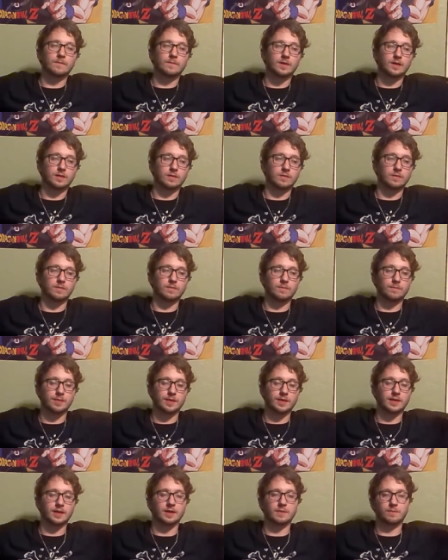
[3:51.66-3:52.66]
Uncle
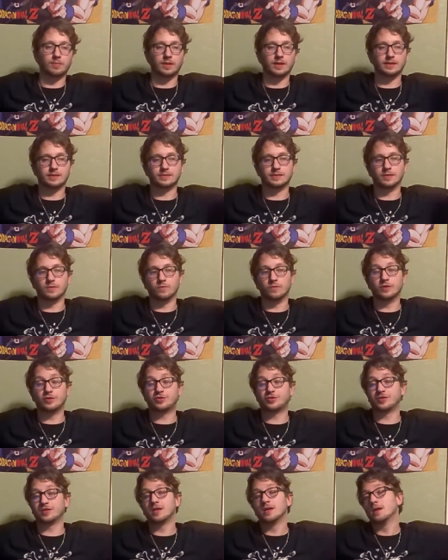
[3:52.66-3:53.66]
Ben had placed it,
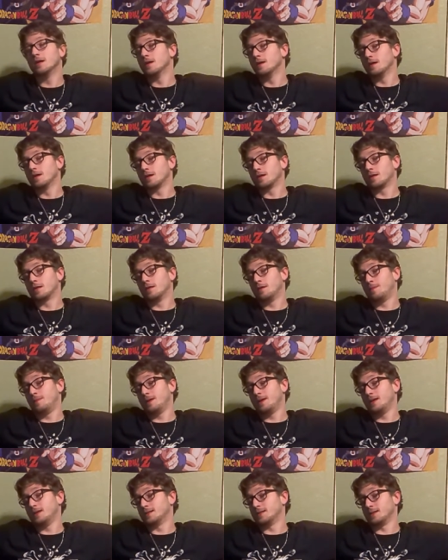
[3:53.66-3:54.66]
which could be
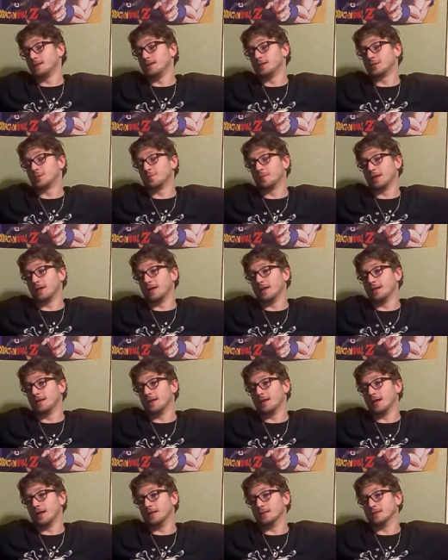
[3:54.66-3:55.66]
easily explained
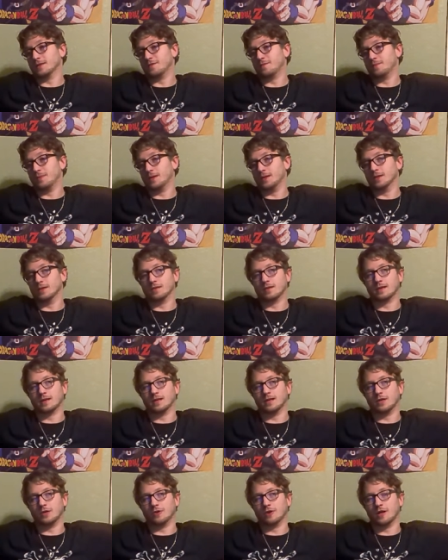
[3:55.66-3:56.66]
as if Peter
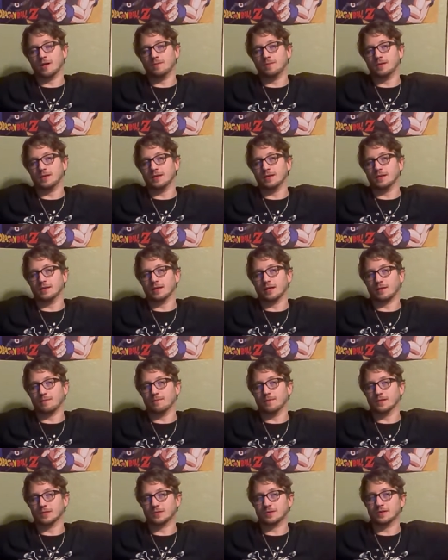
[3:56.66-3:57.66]
kind of grabbed it and like
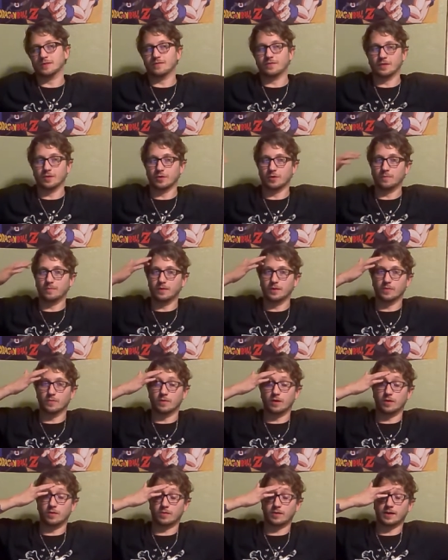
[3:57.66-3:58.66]
messed with it a little bit
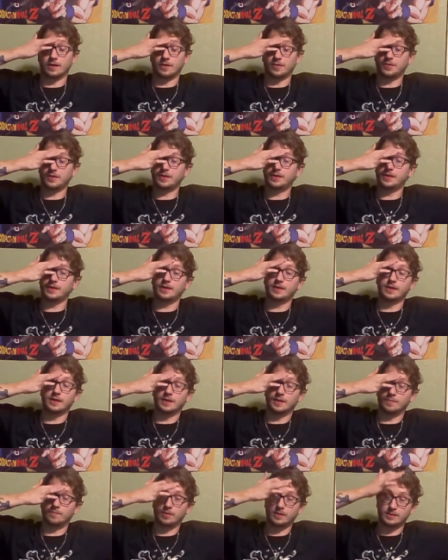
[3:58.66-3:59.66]
while kind of thinking
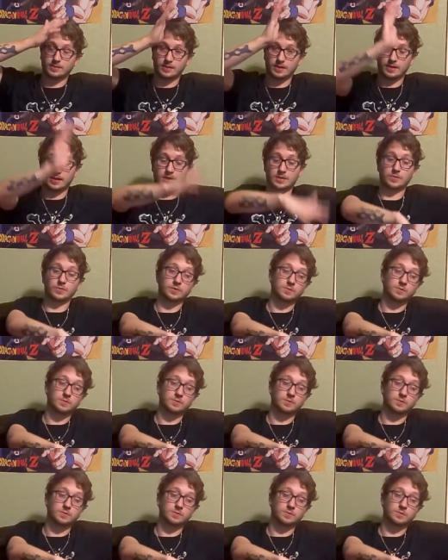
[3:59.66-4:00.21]
and then placing it next to